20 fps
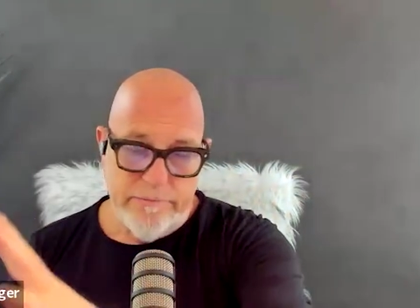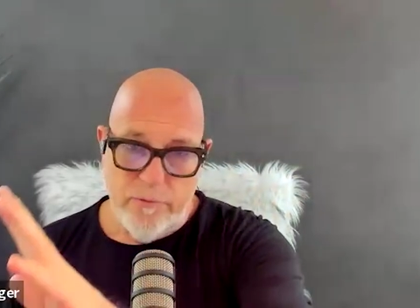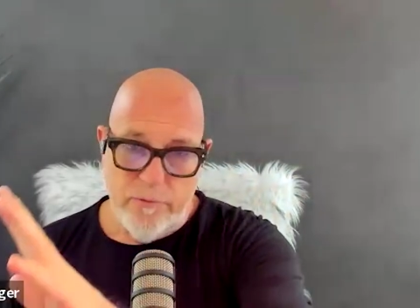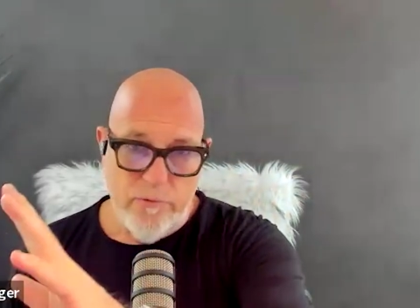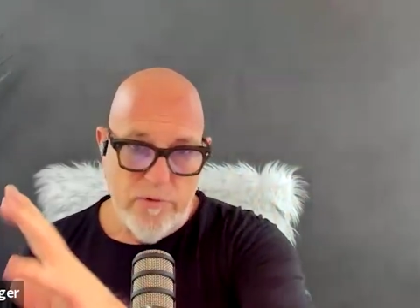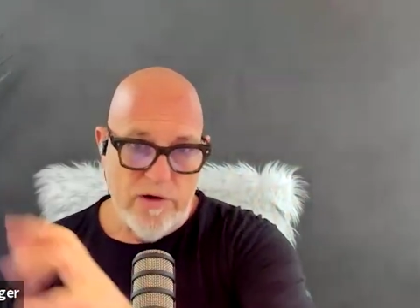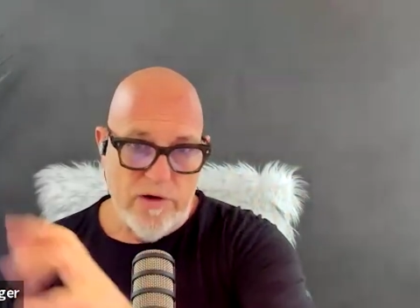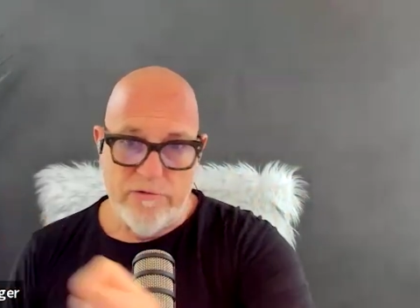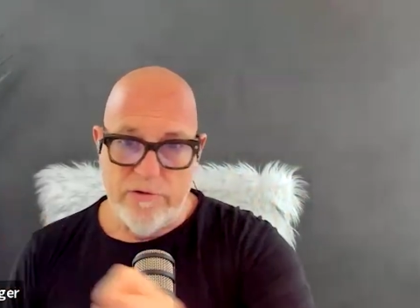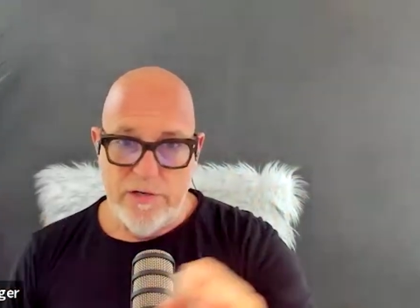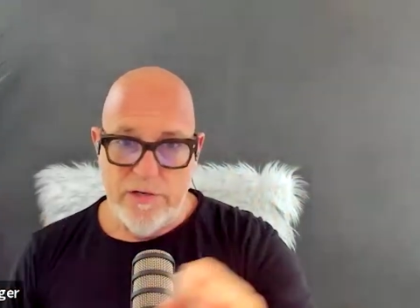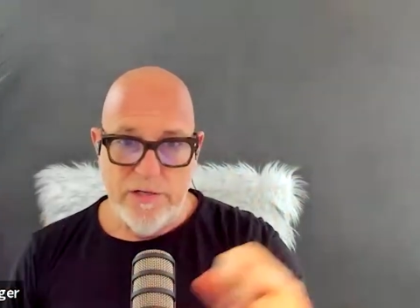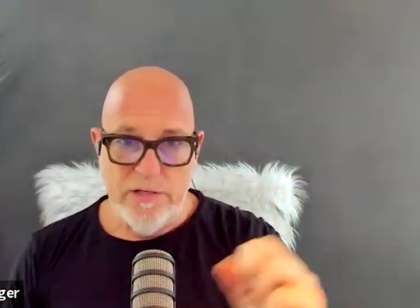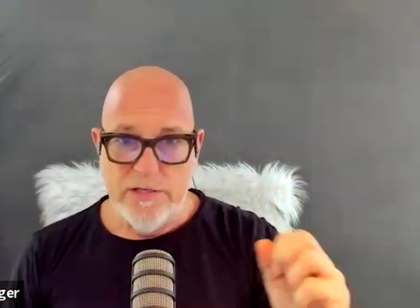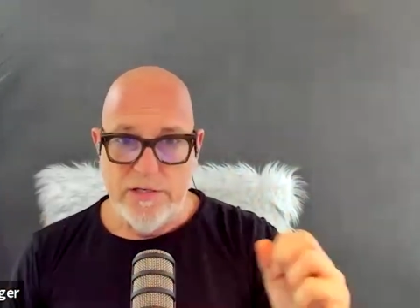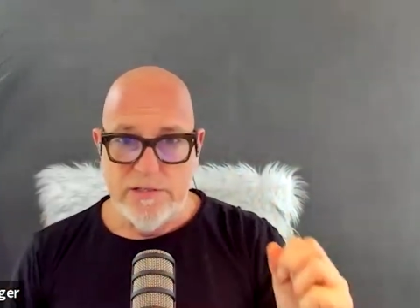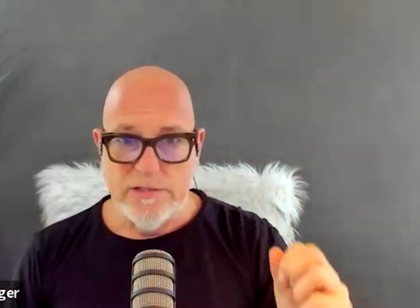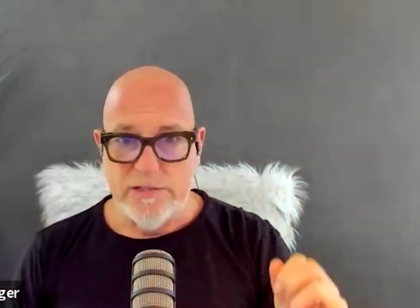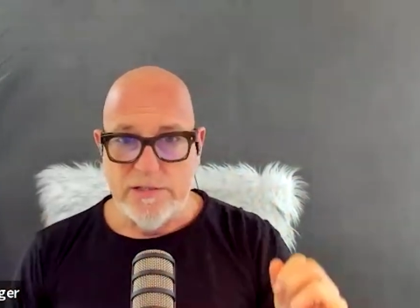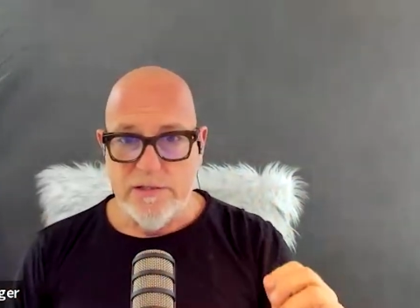whoever it
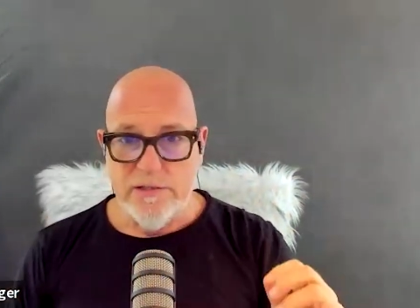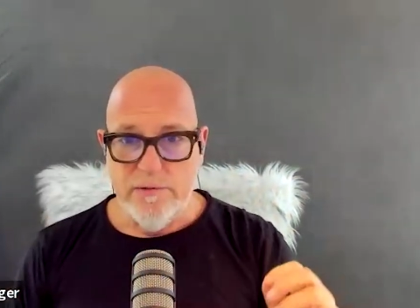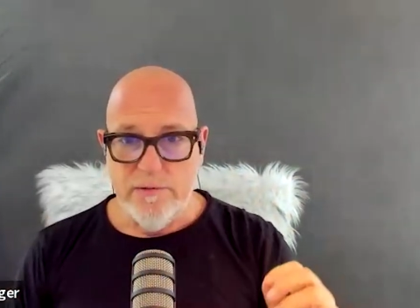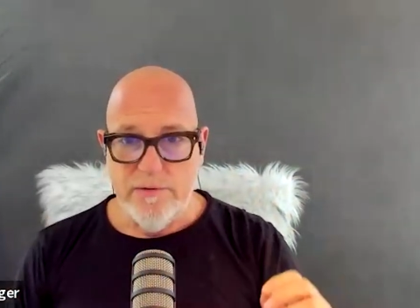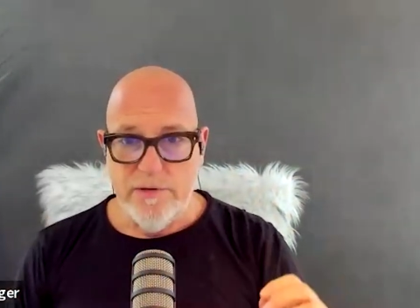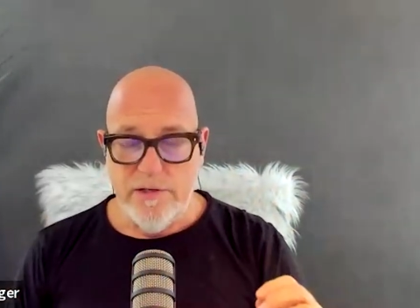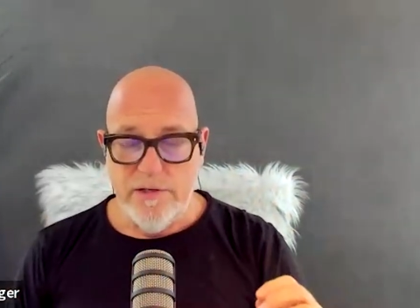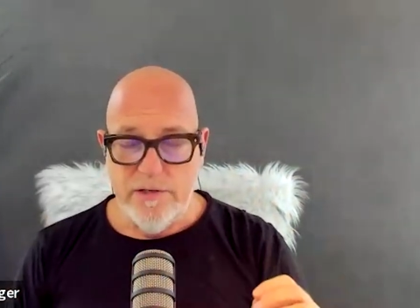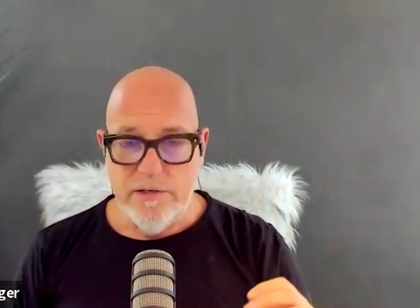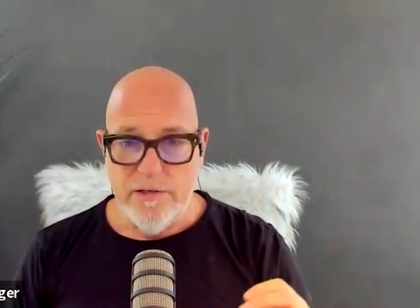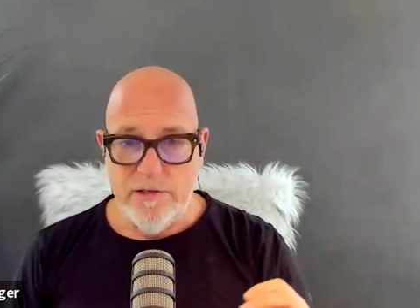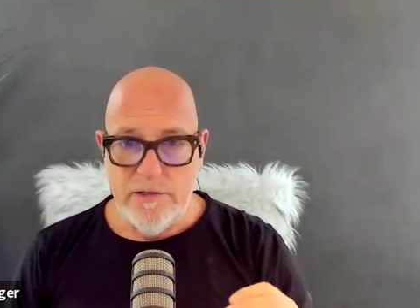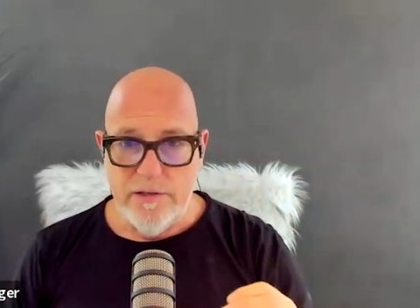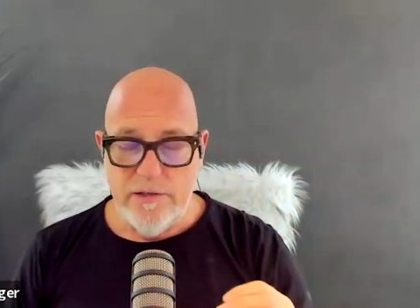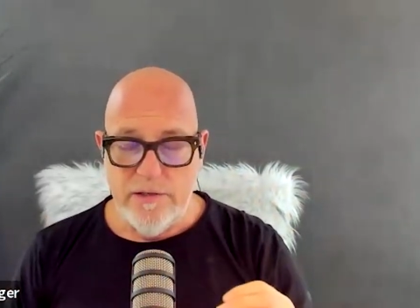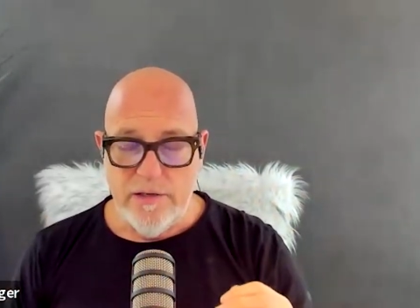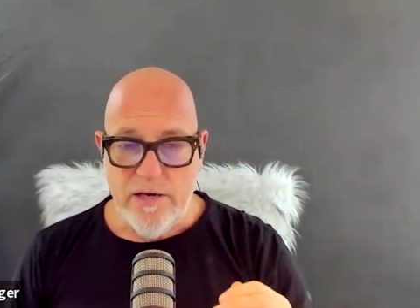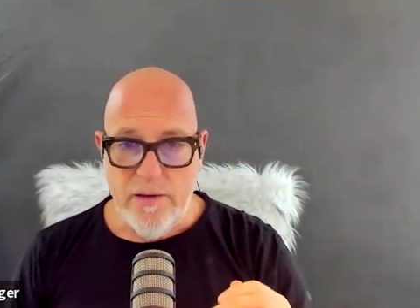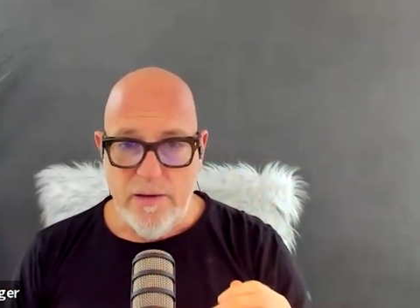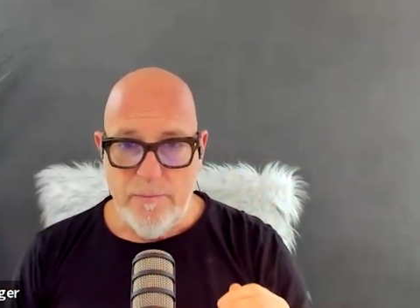is in
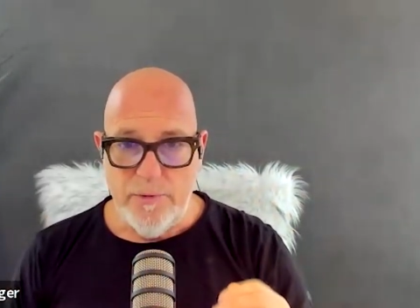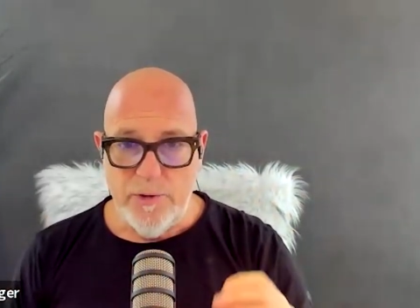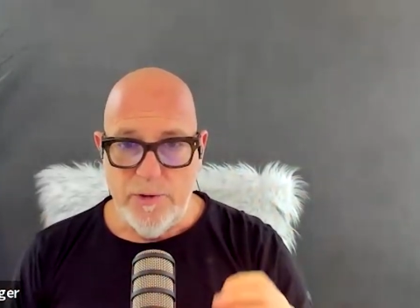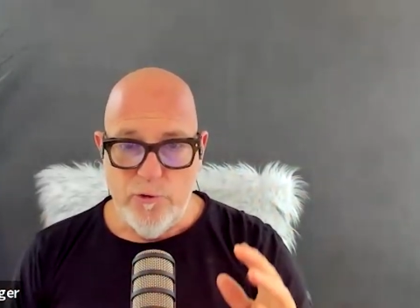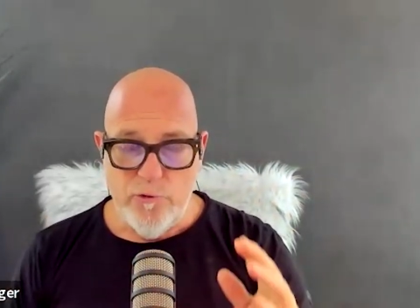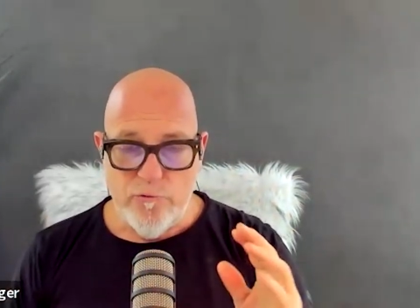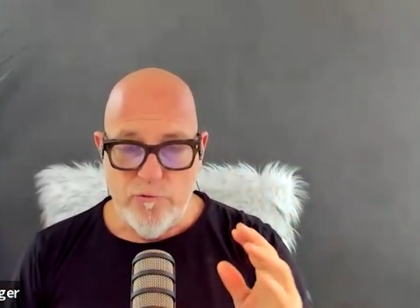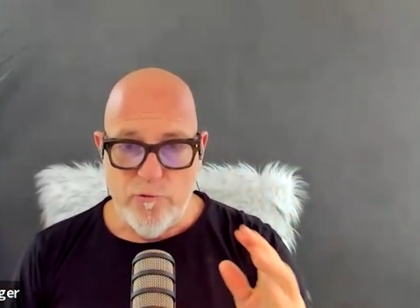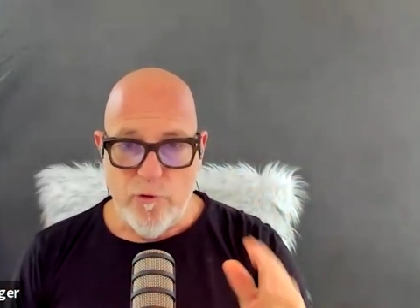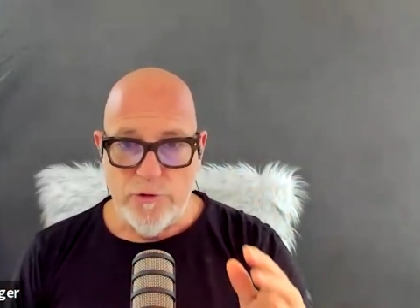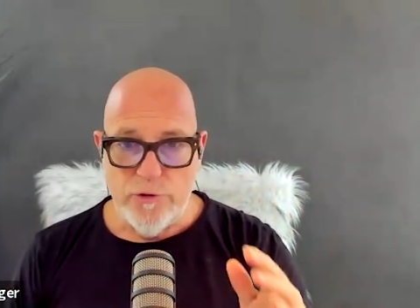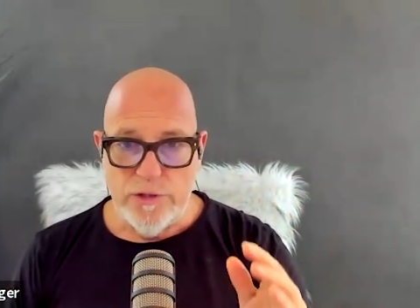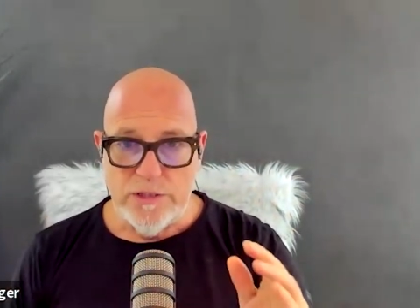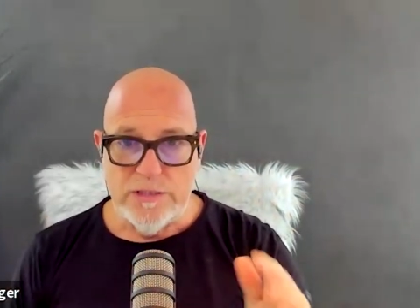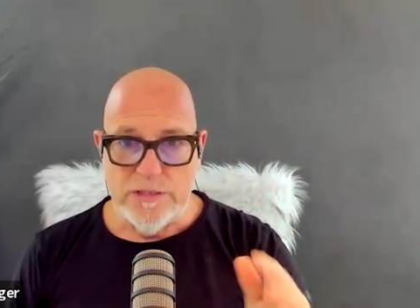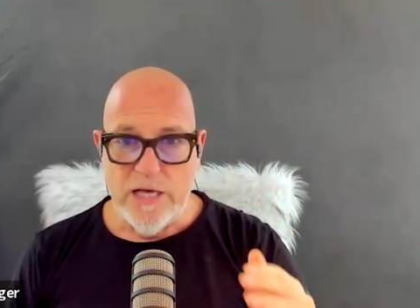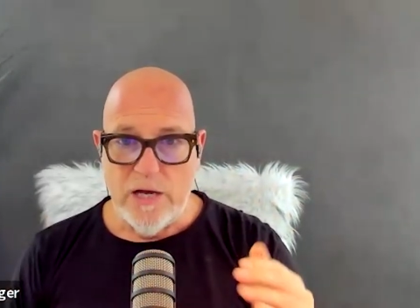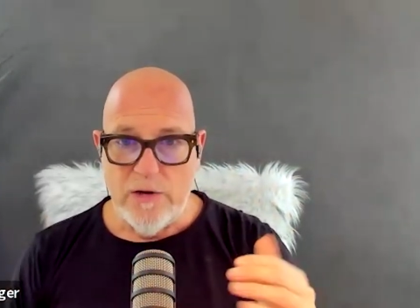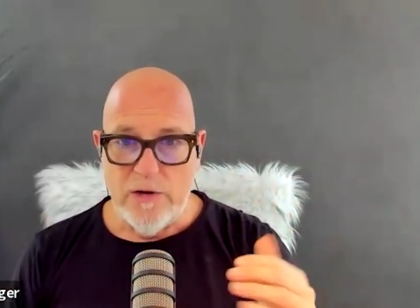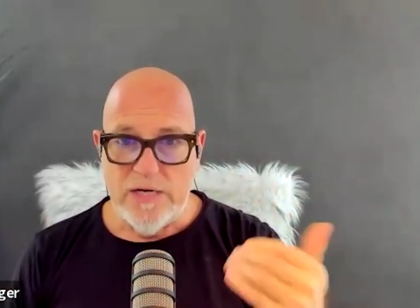the company who wrote it
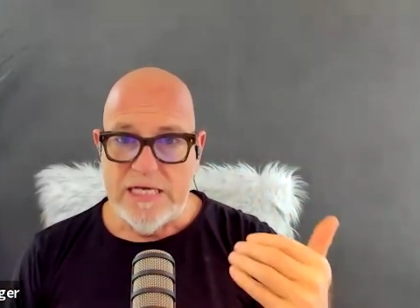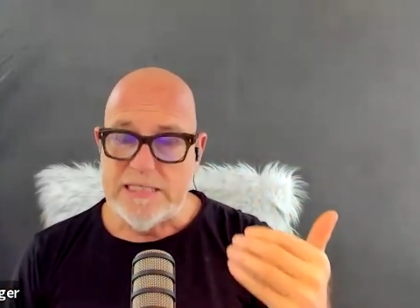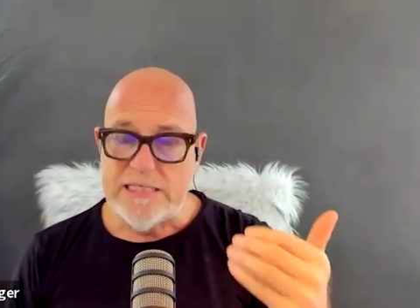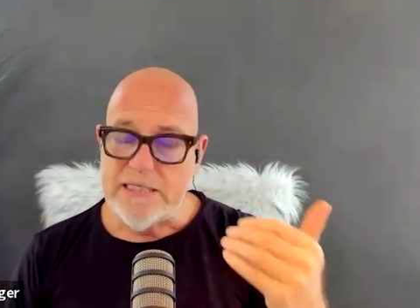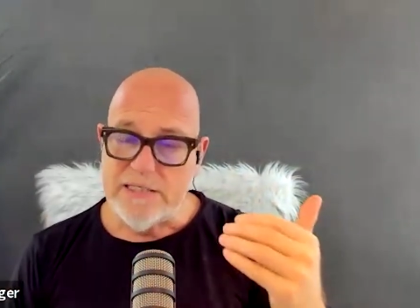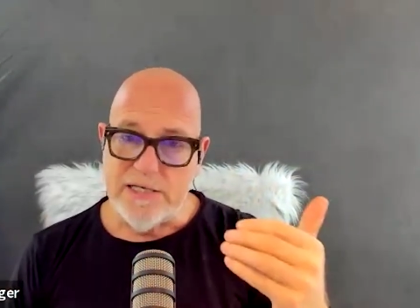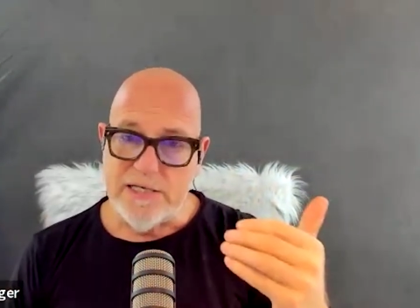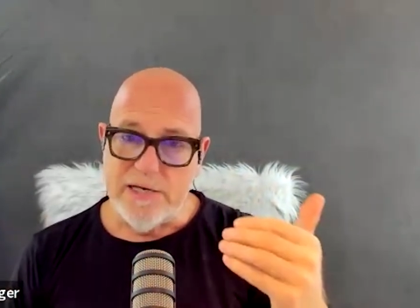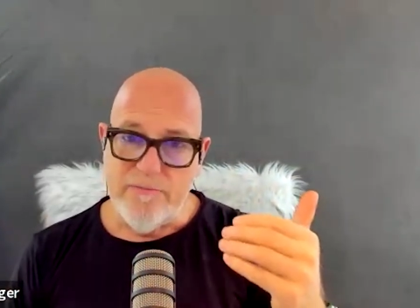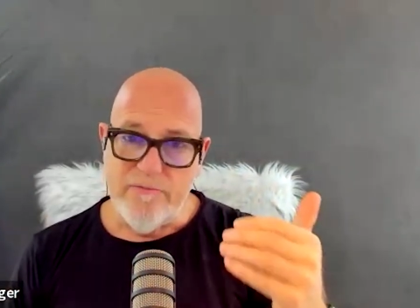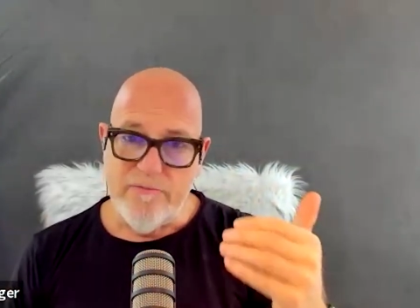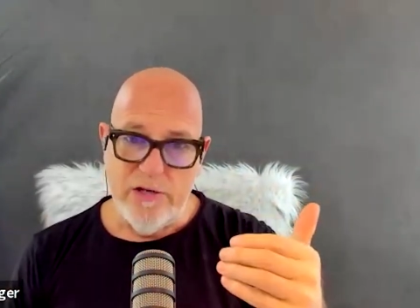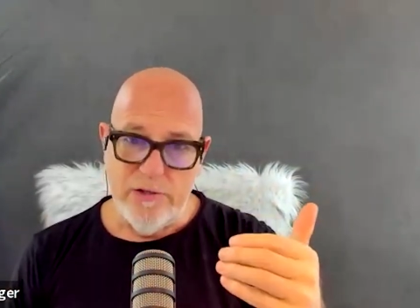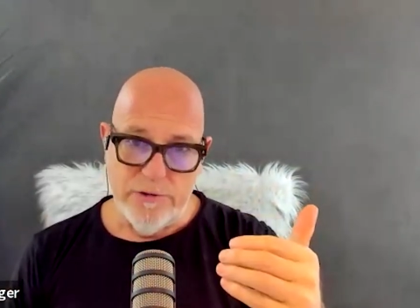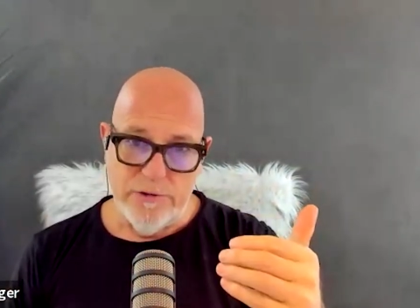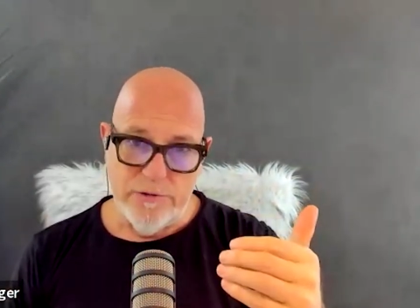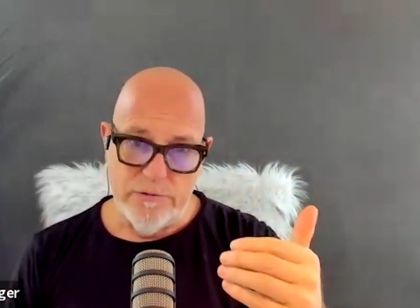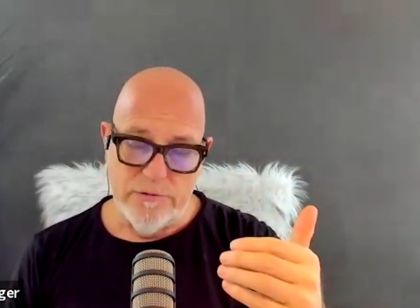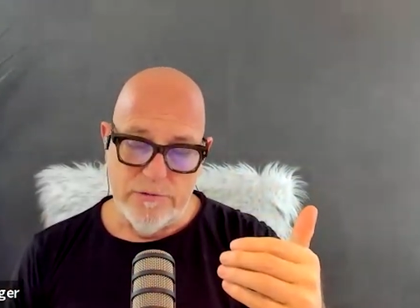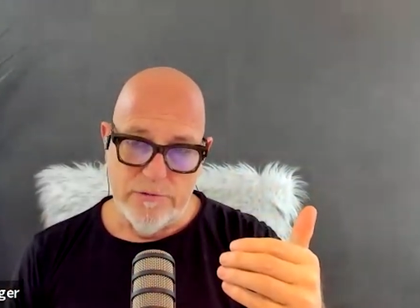down has the same
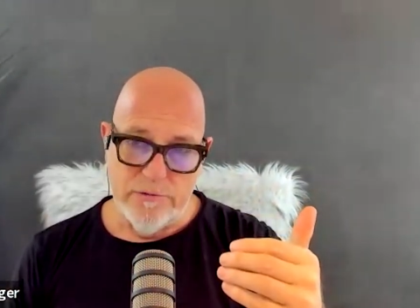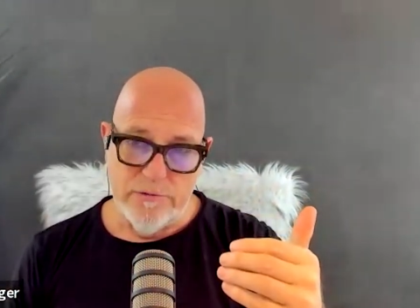value.